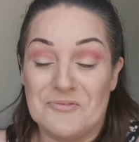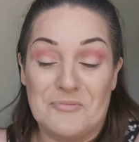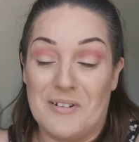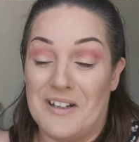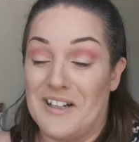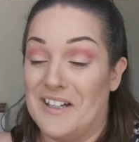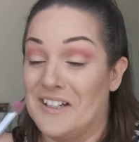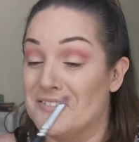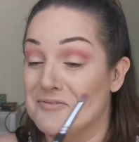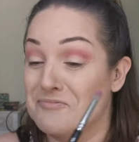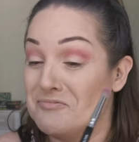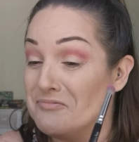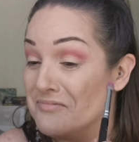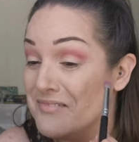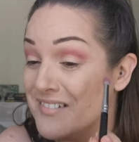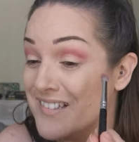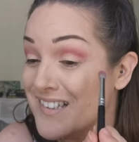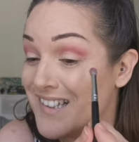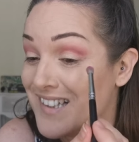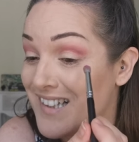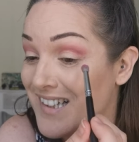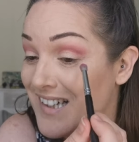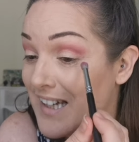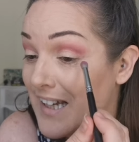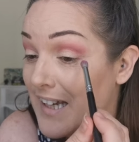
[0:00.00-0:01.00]
but
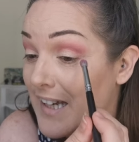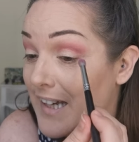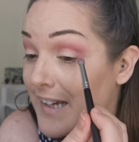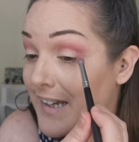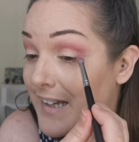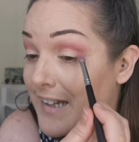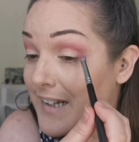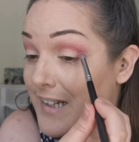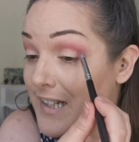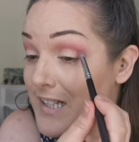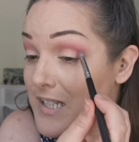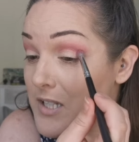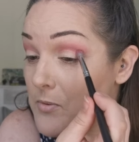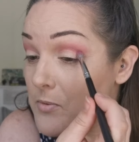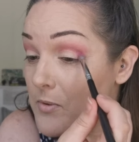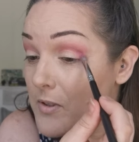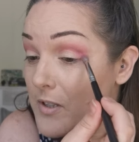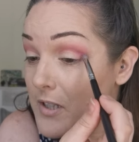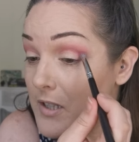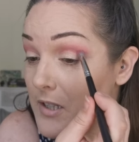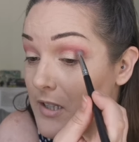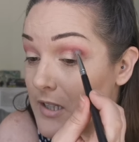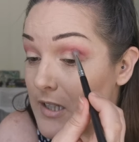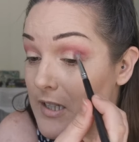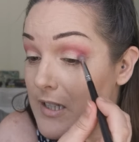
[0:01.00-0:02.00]
it is
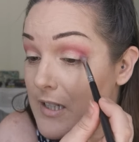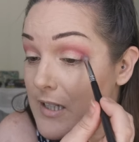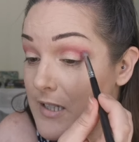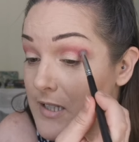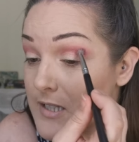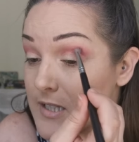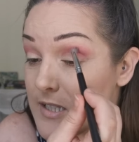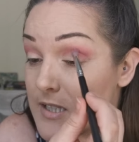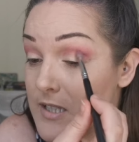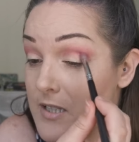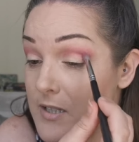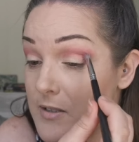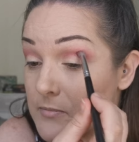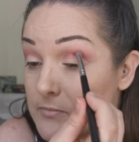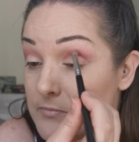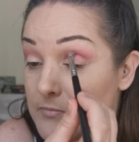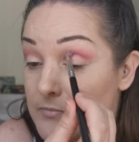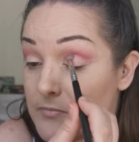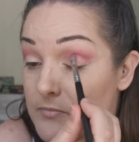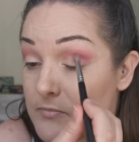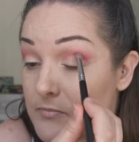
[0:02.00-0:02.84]
what it is.